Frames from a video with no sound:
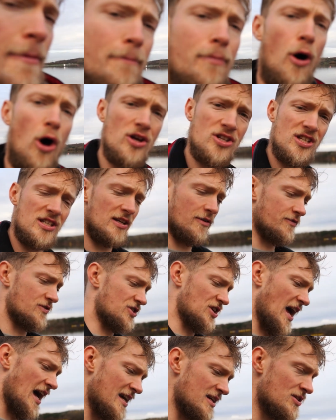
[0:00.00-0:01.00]
positive
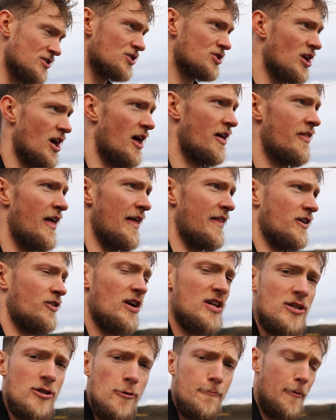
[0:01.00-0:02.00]
signs that the
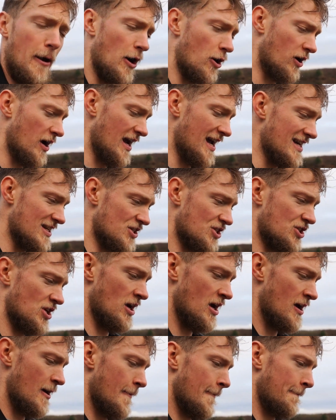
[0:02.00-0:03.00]
critical power is
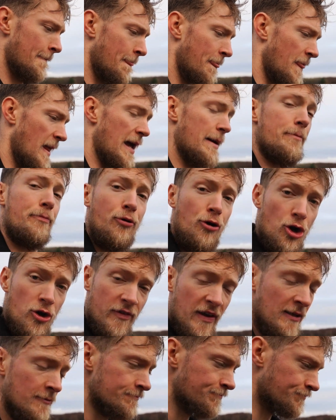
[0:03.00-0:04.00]

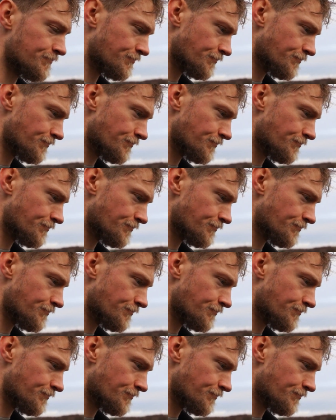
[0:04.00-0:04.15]
improving.